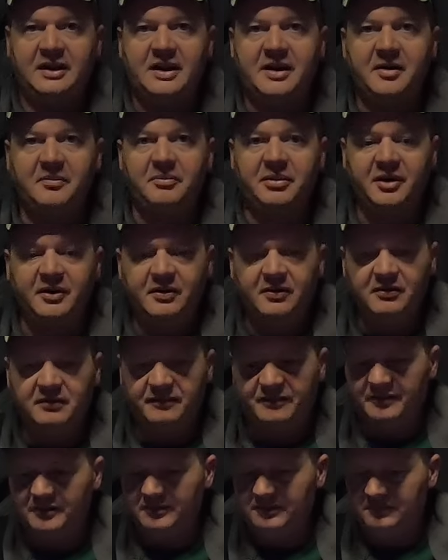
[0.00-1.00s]
got a
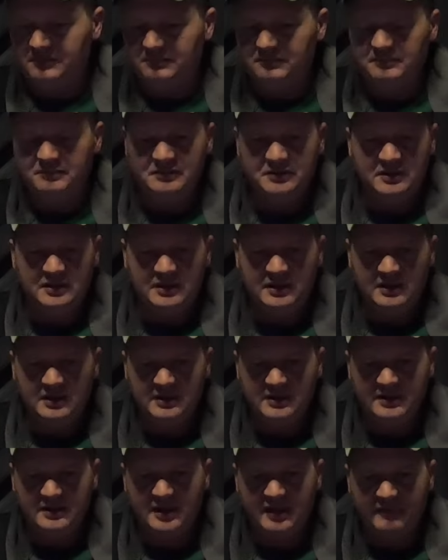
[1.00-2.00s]
beautiful
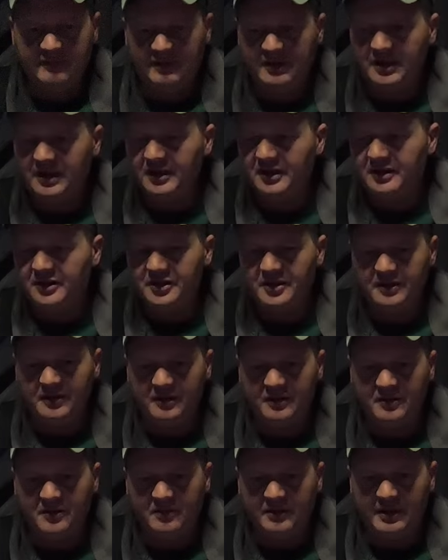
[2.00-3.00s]
17 incher
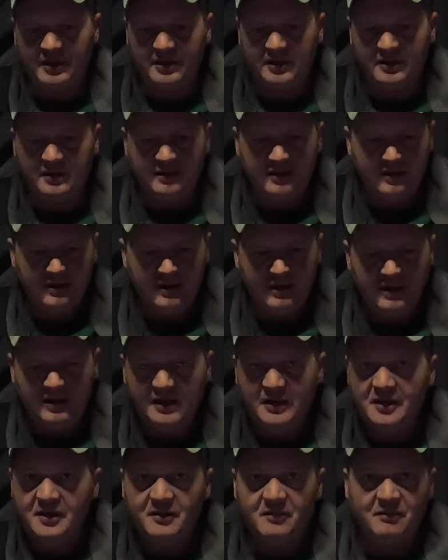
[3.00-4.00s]
to go here.
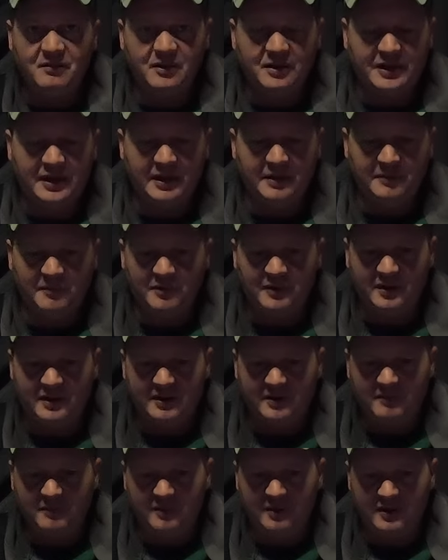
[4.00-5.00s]
Worked it and
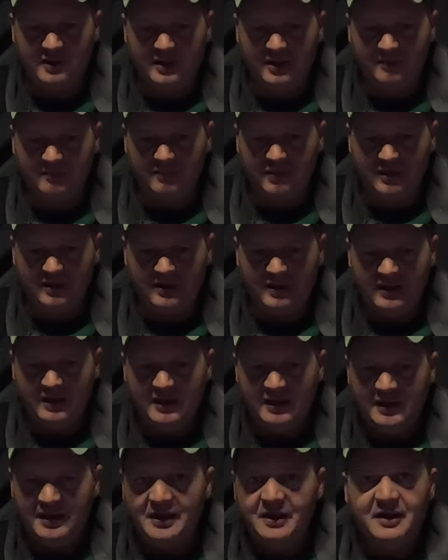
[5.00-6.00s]
worked and worked it, but
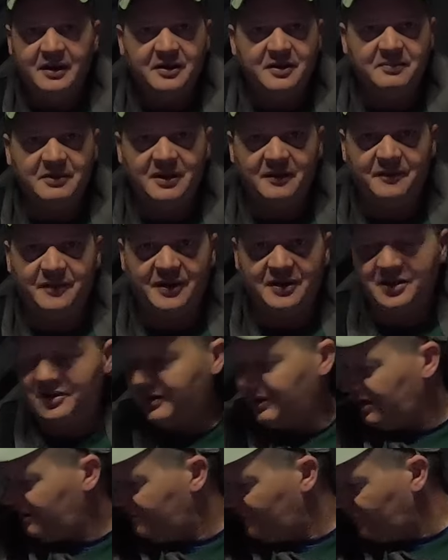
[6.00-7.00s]
it's been a
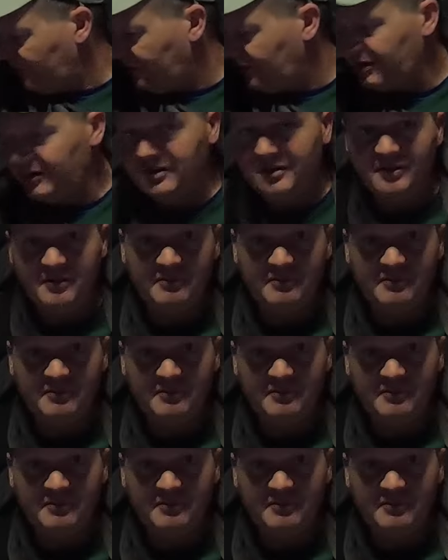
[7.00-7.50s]
frustrating morning,